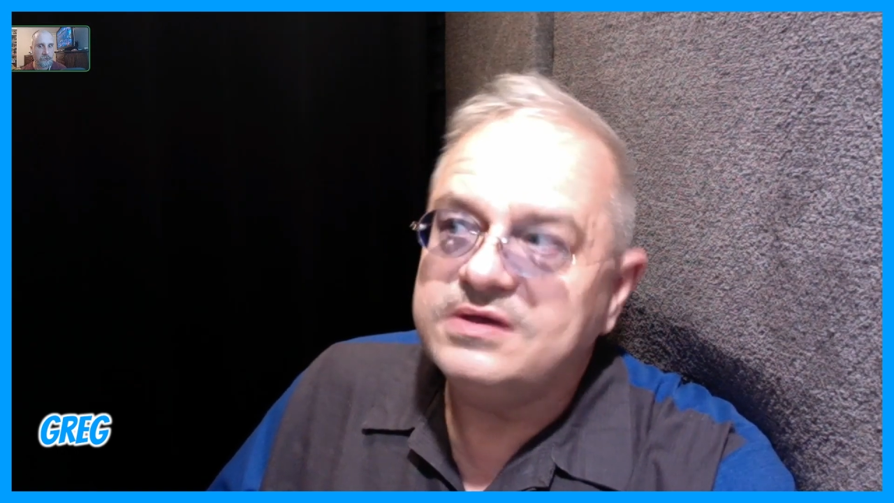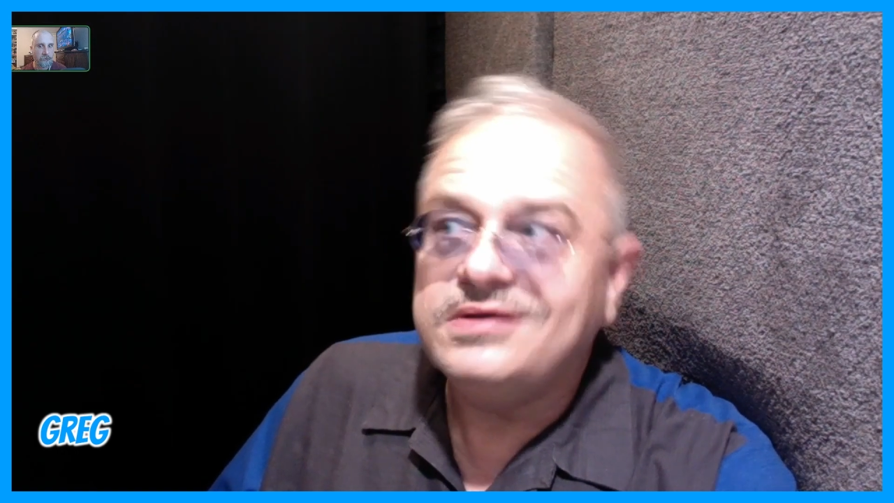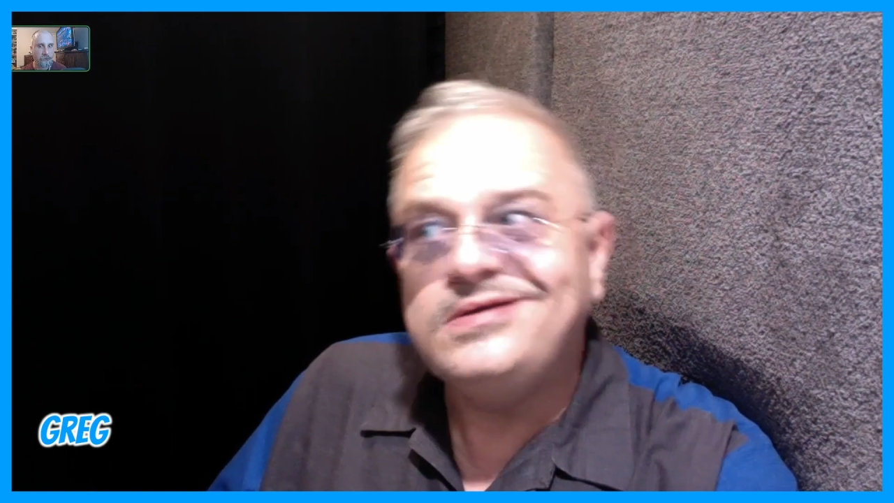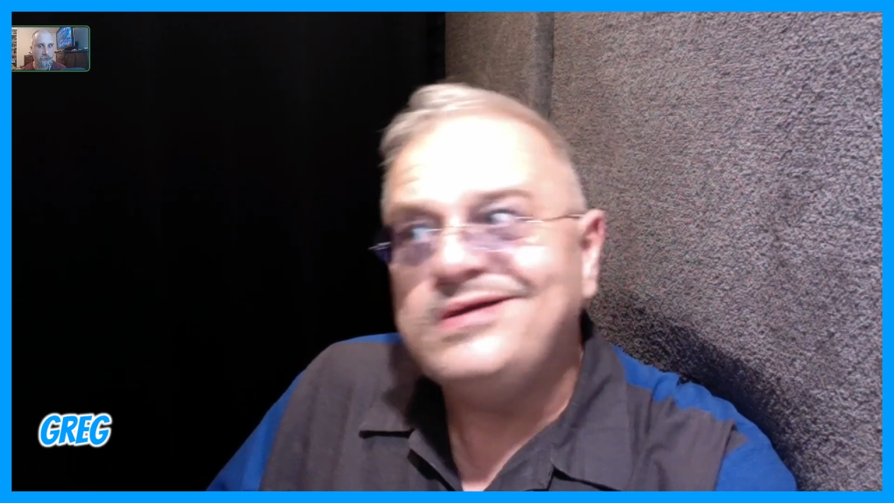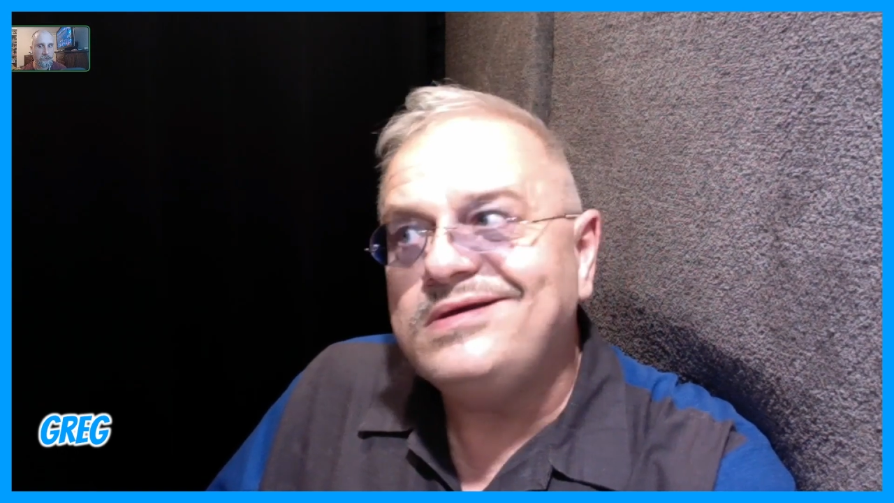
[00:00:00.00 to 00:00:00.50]

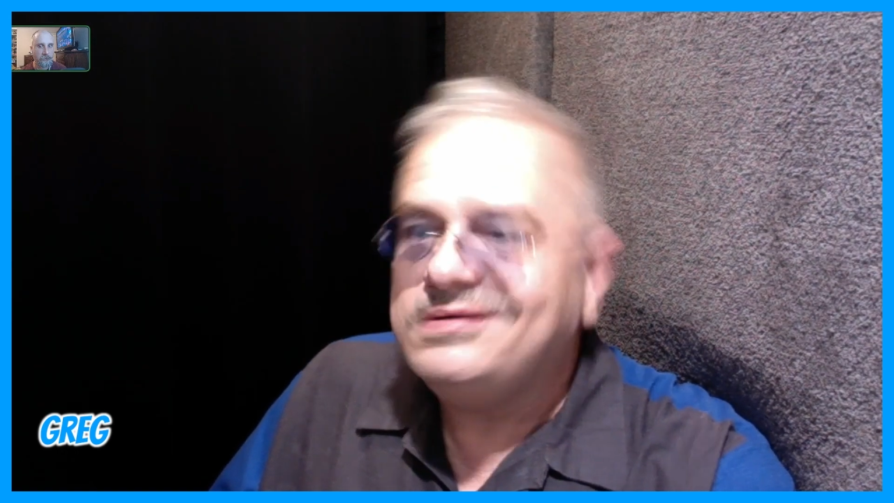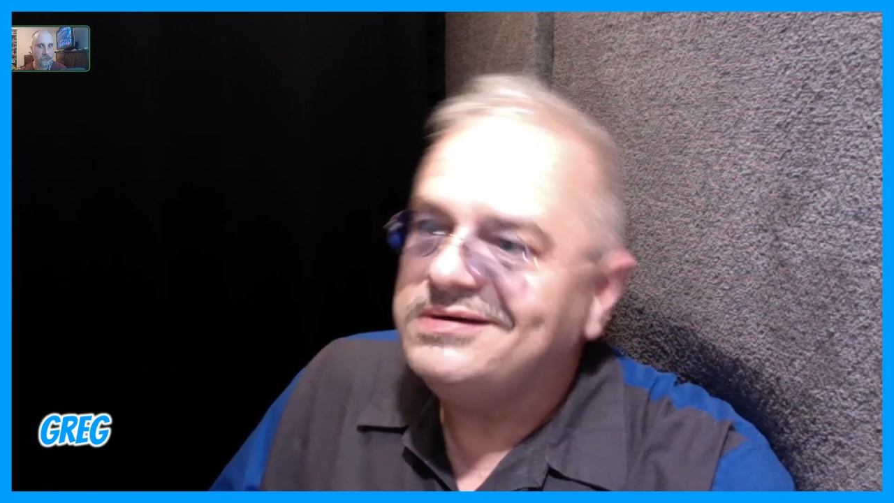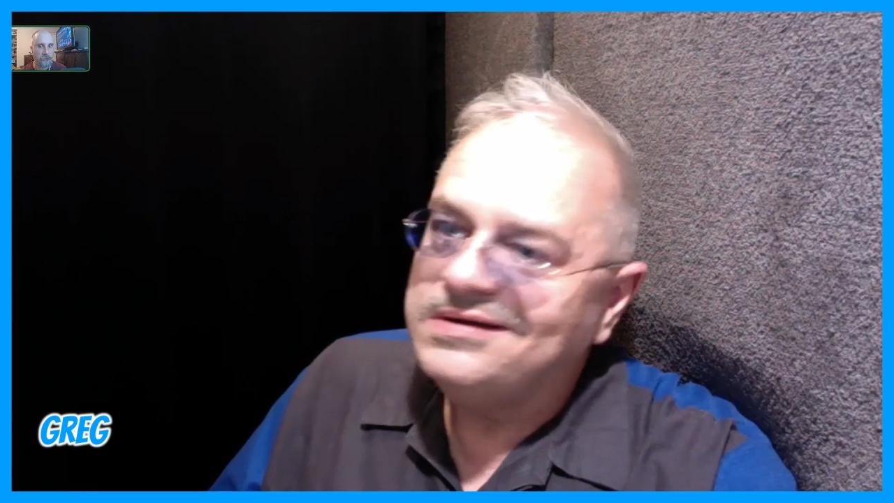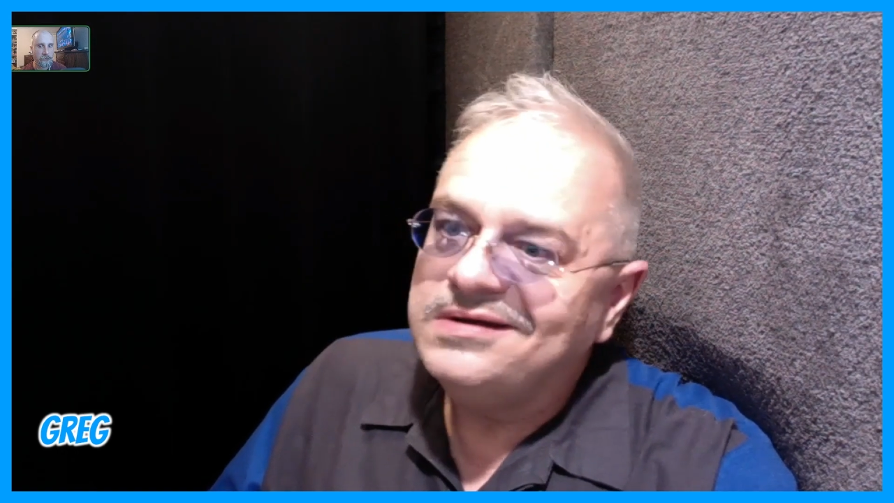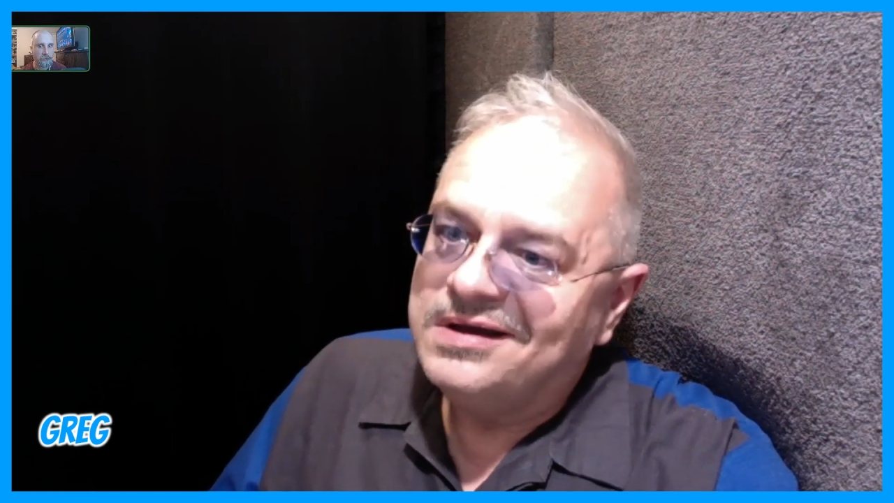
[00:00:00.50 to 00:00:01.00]
I think
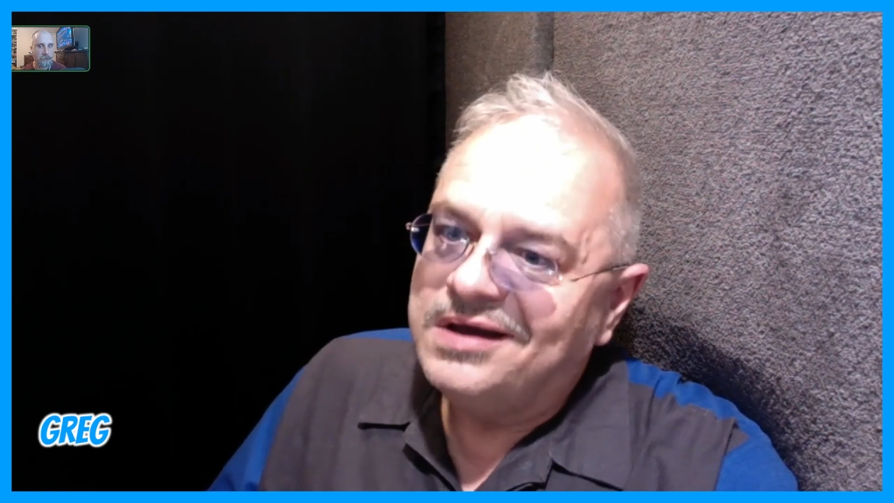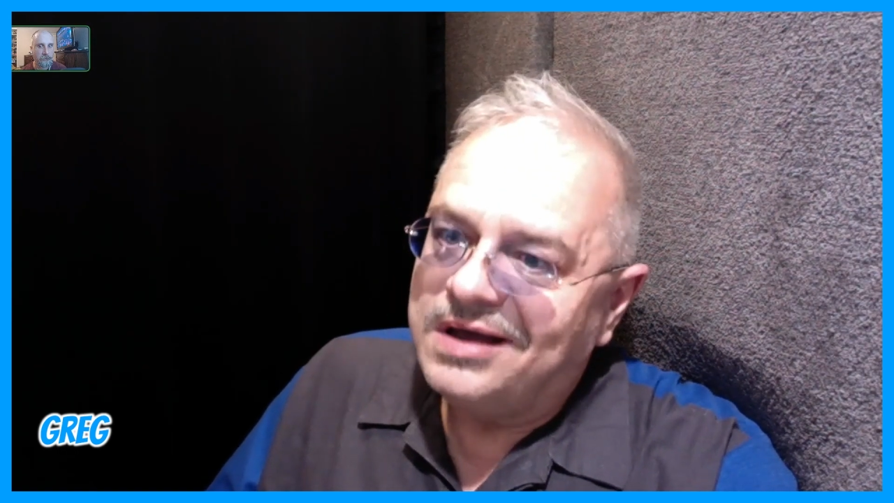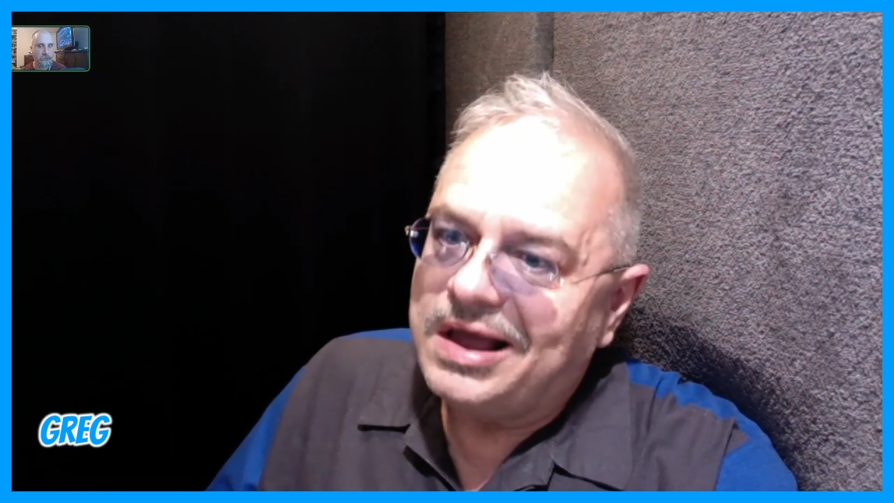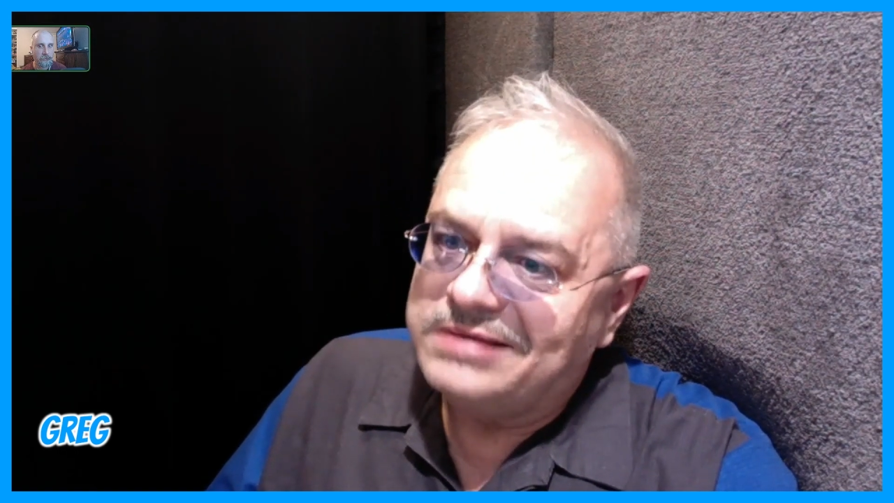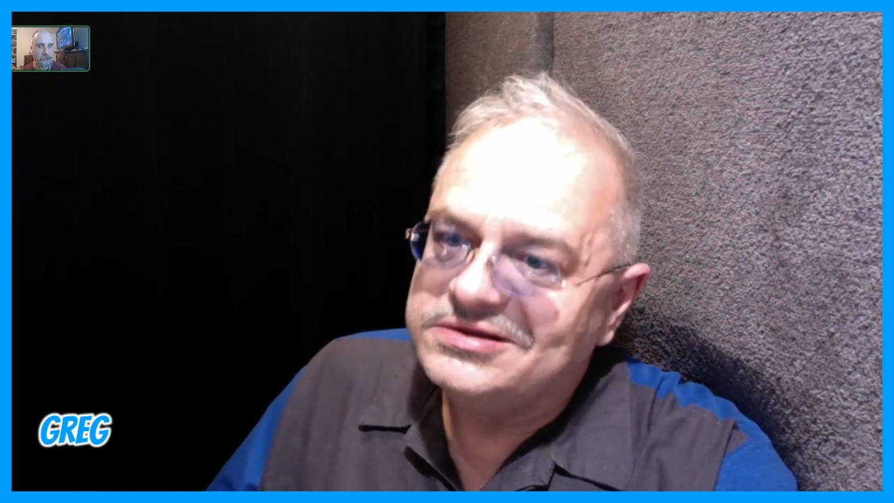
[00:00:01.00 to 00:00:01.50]

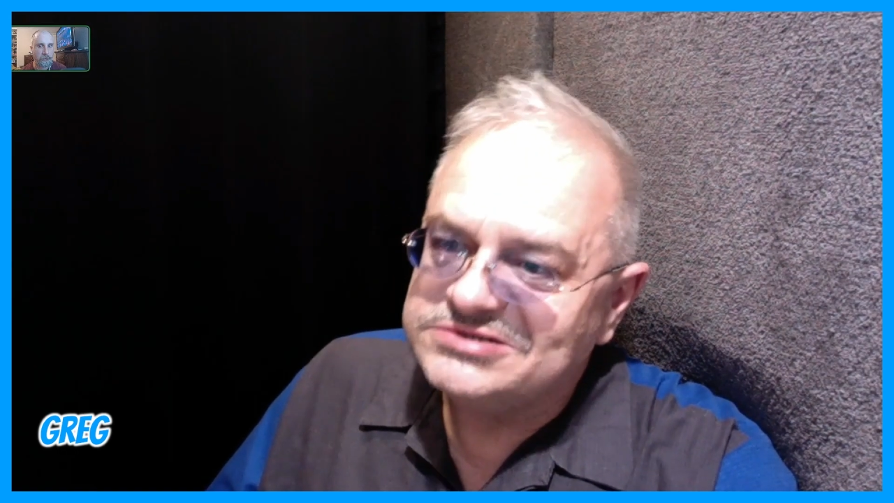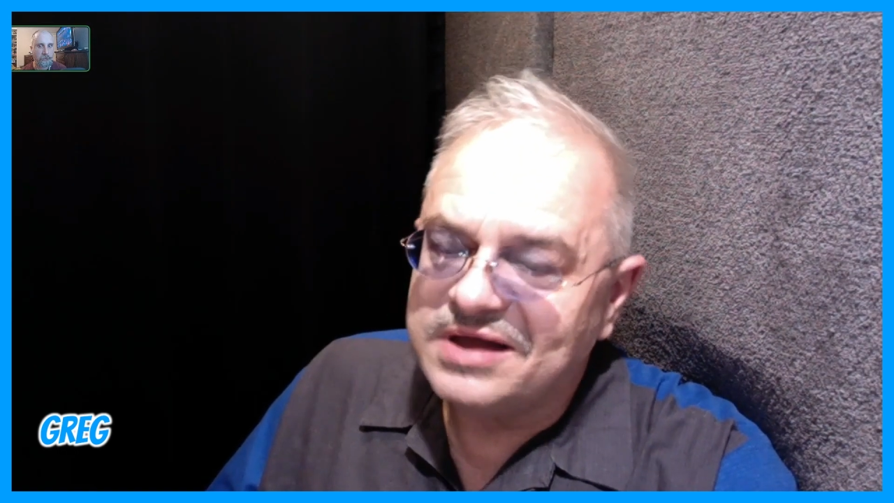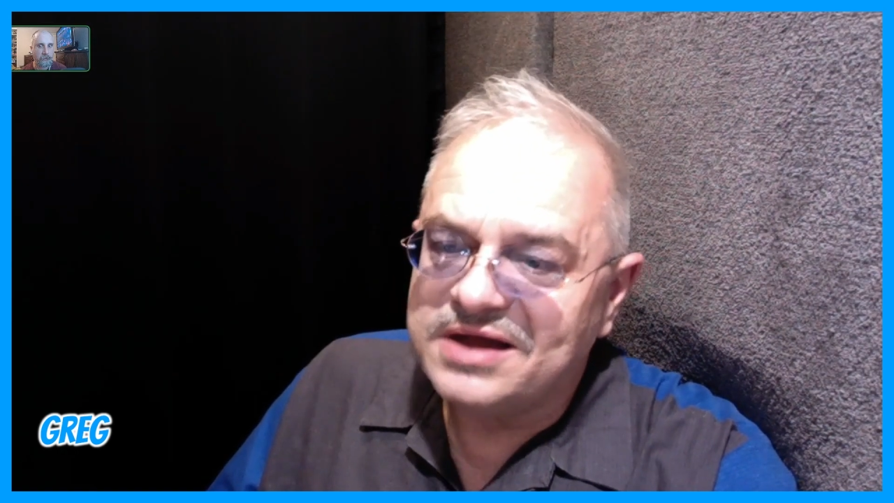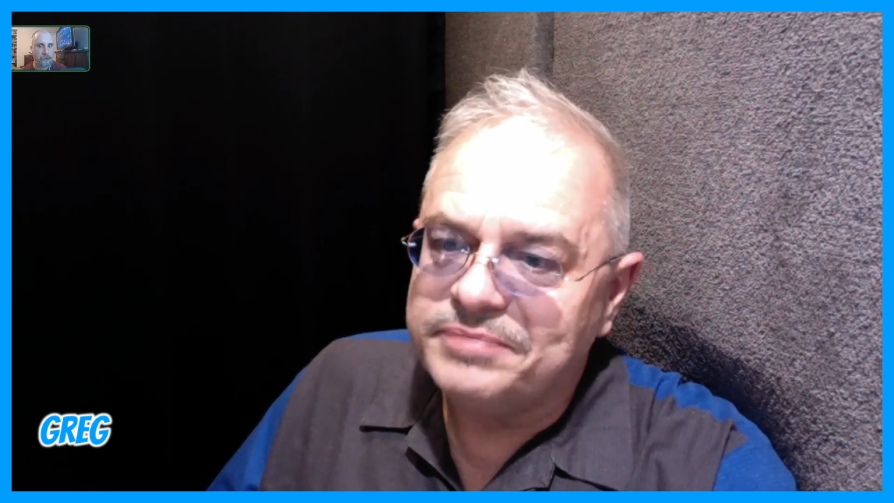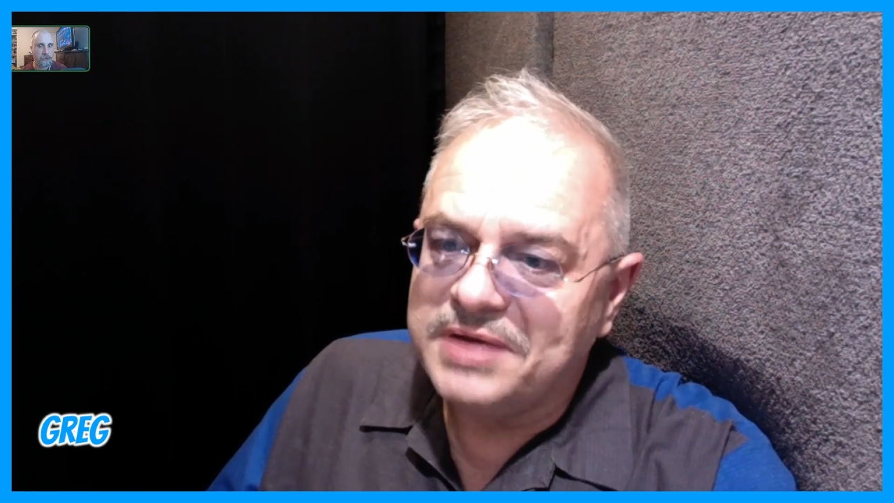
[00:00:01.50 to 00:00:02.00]

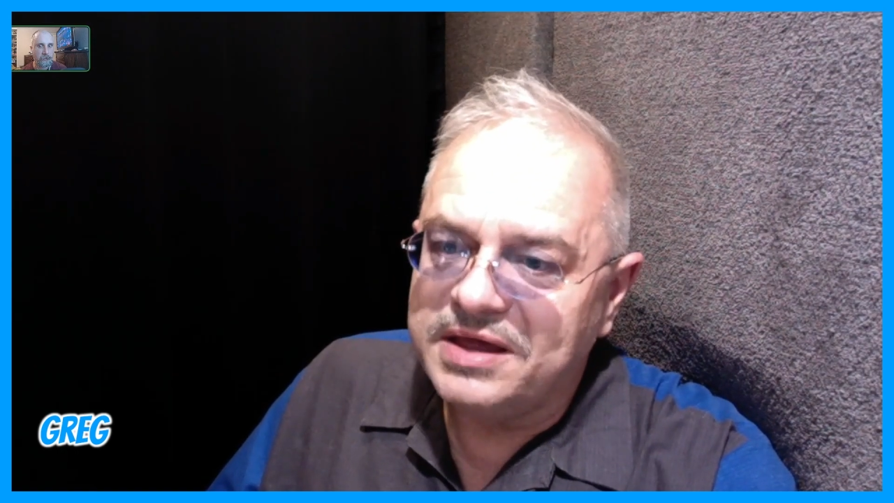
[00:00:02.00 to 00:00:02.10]
there's